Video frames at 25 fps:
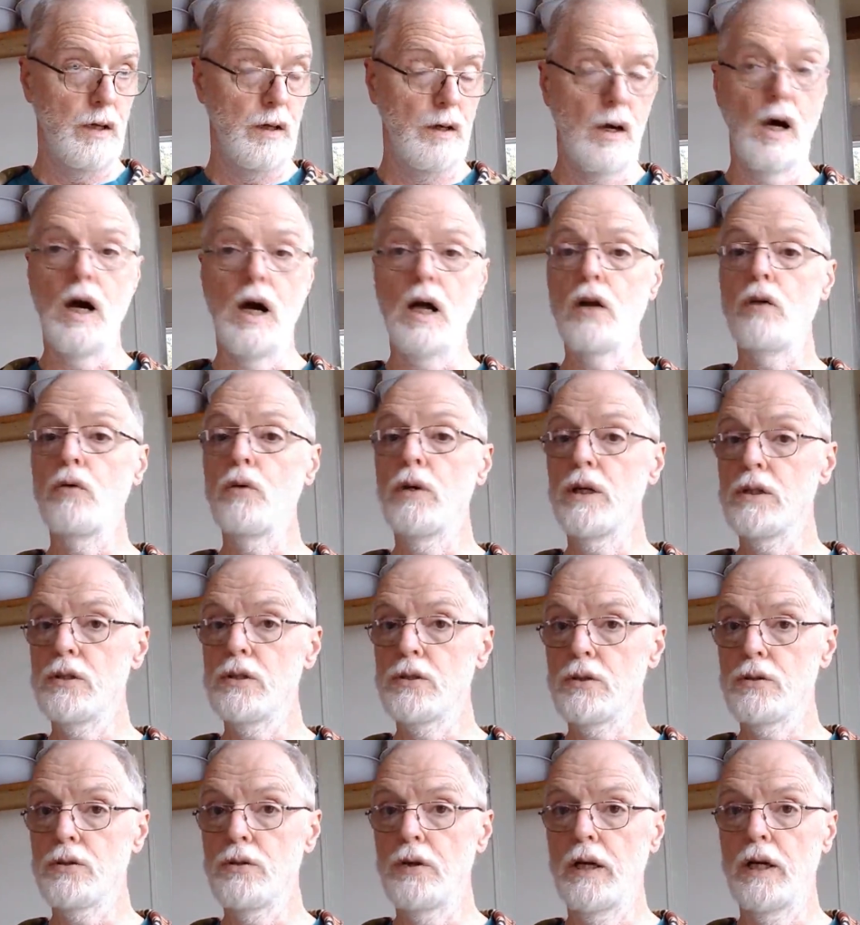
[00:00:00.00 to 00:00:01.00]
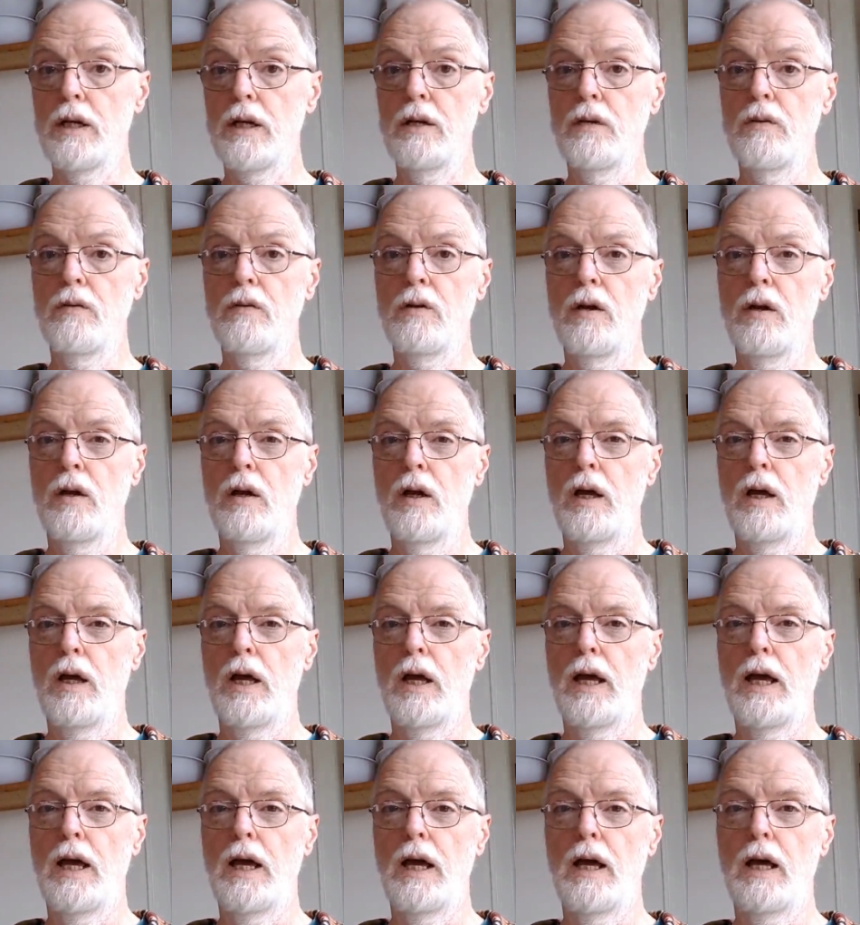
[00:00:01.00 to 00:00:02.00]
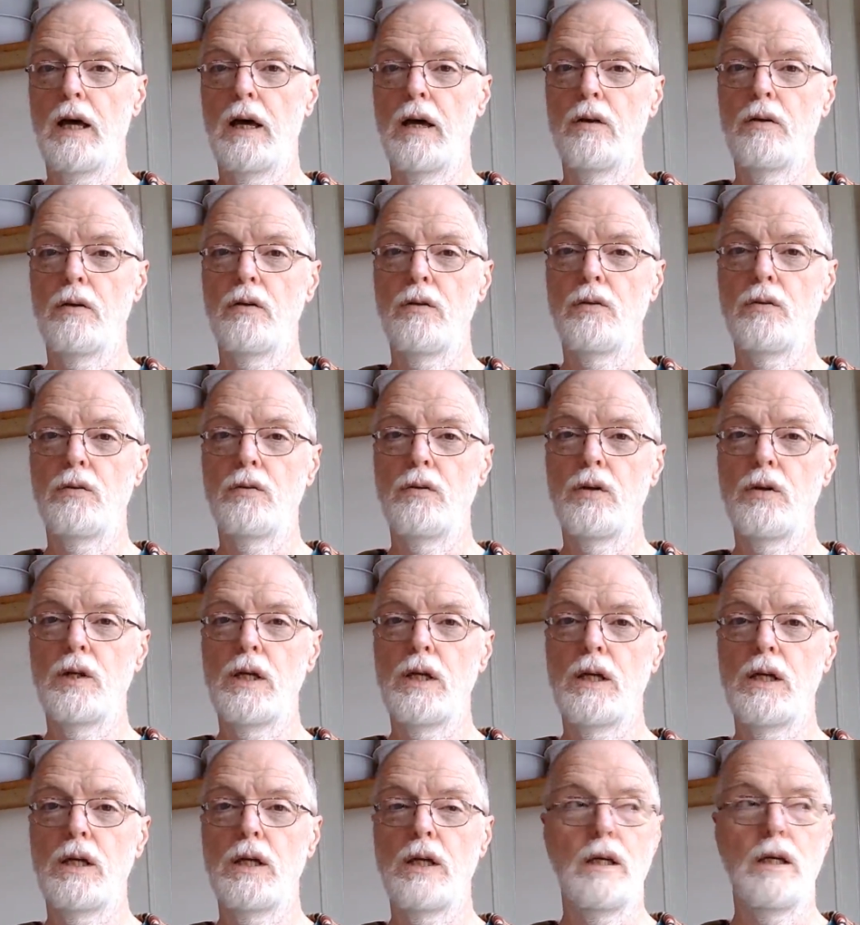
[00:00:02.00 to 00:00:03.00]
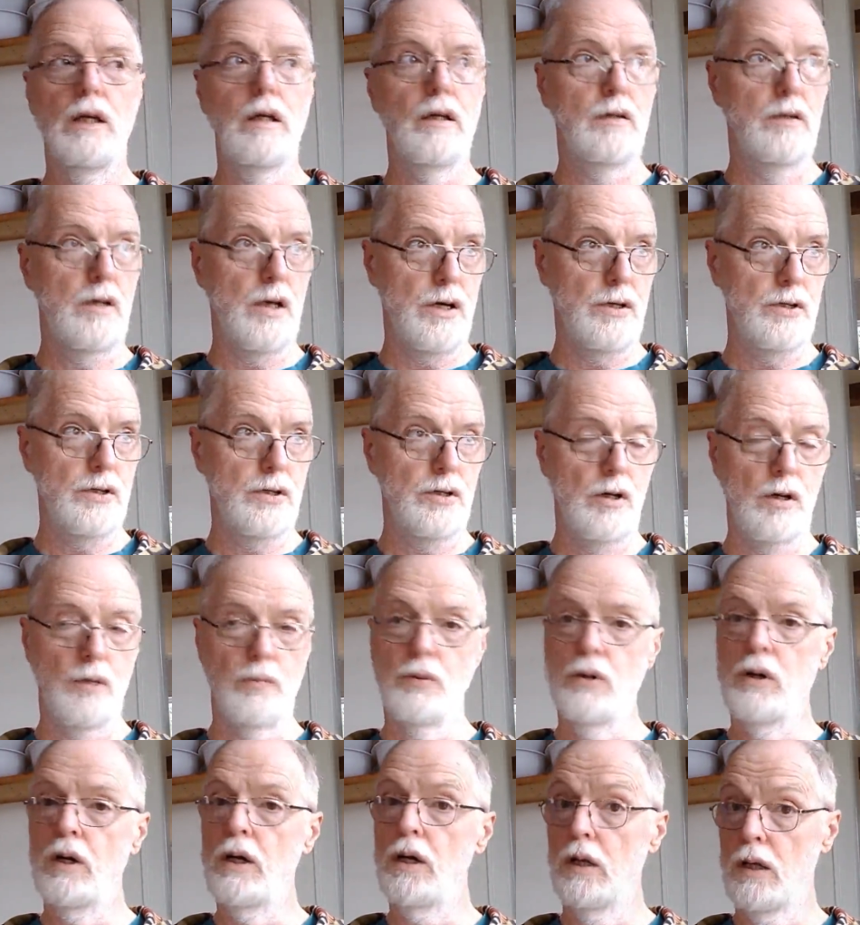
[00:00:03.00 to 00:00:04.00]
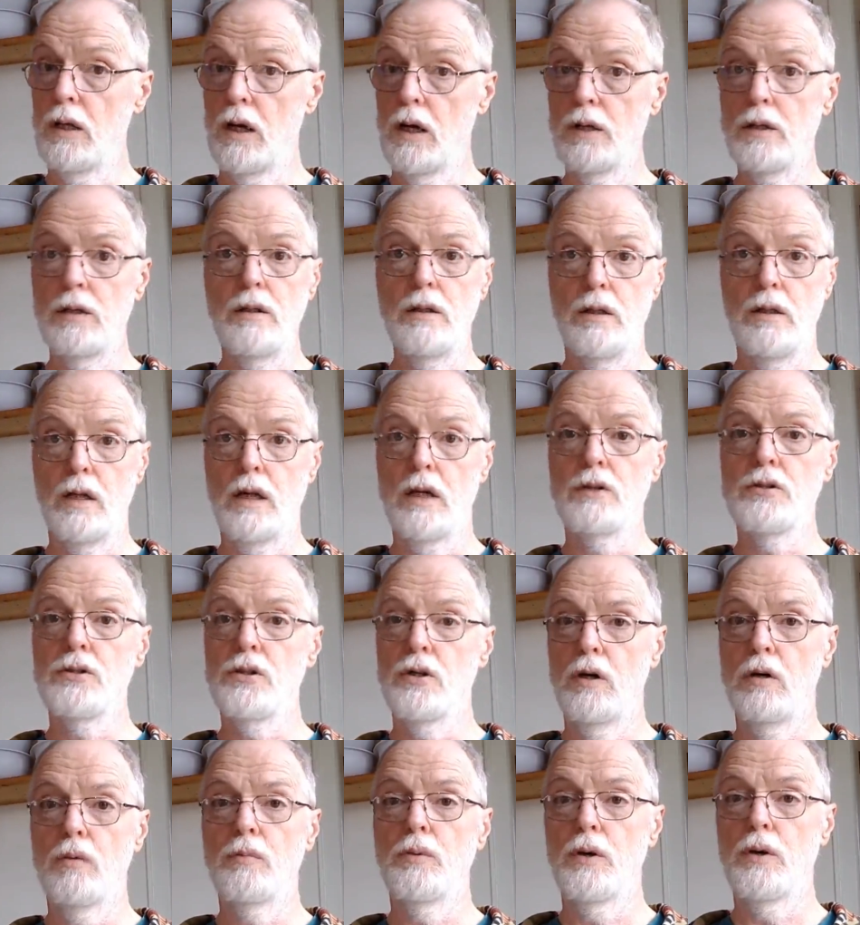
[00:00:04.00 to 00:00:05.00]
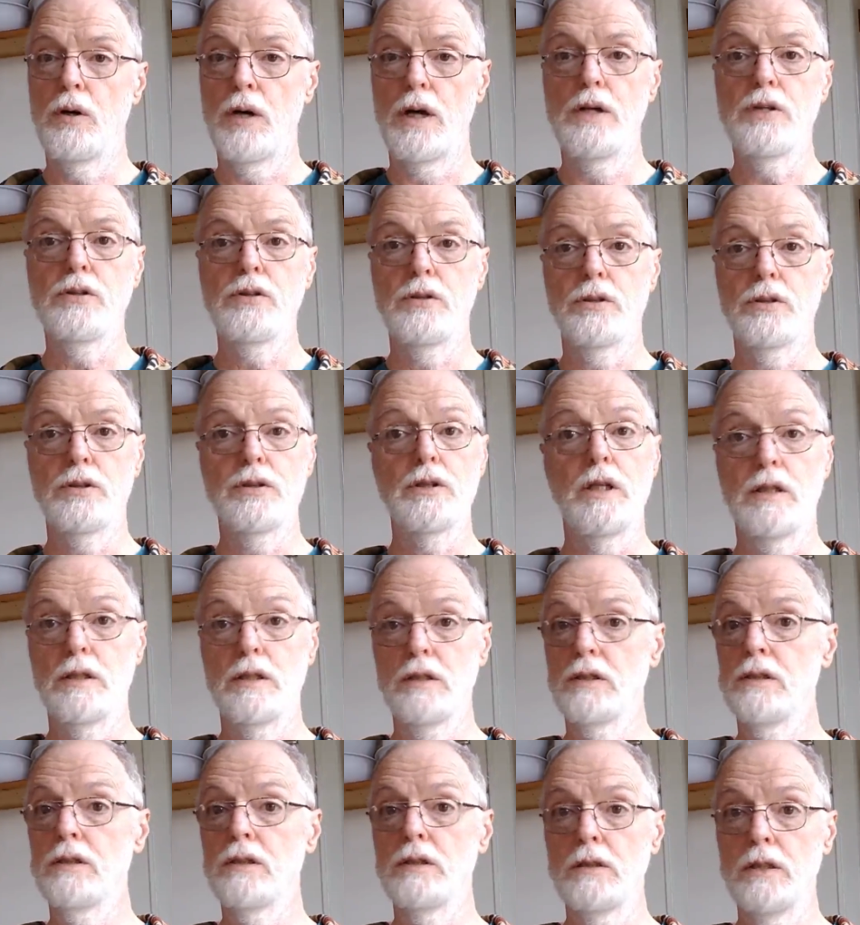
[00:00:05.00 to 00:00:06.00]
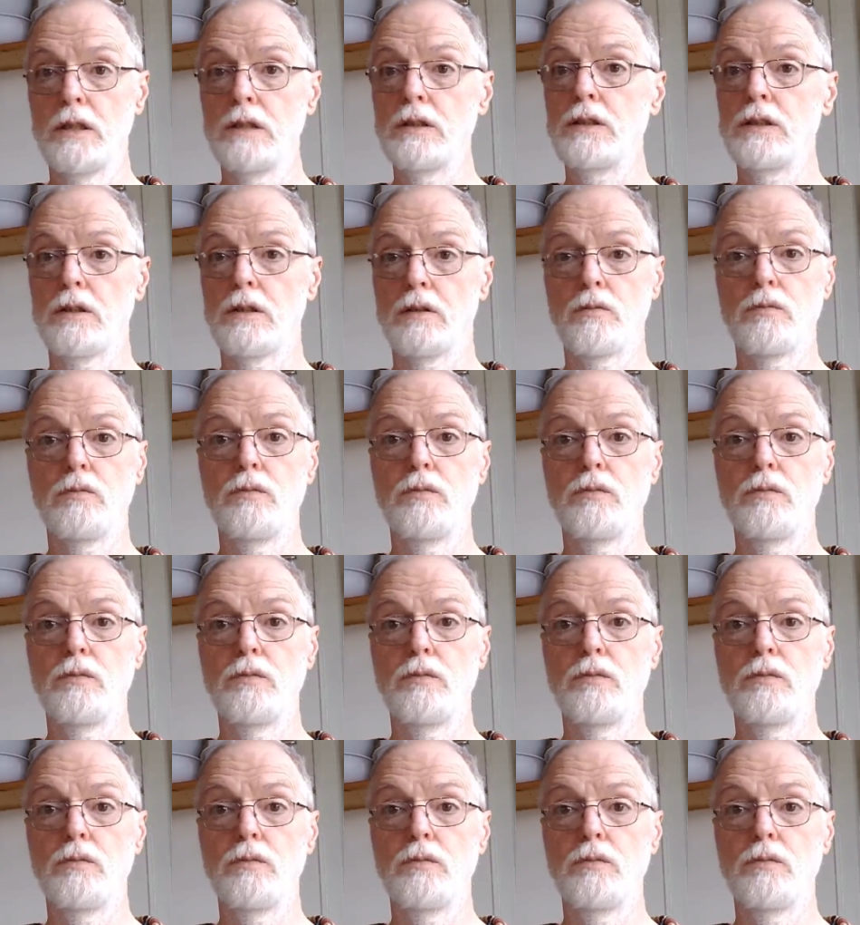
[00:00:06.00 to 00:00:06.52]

auto industry, and a lot of the large corporations says, listen,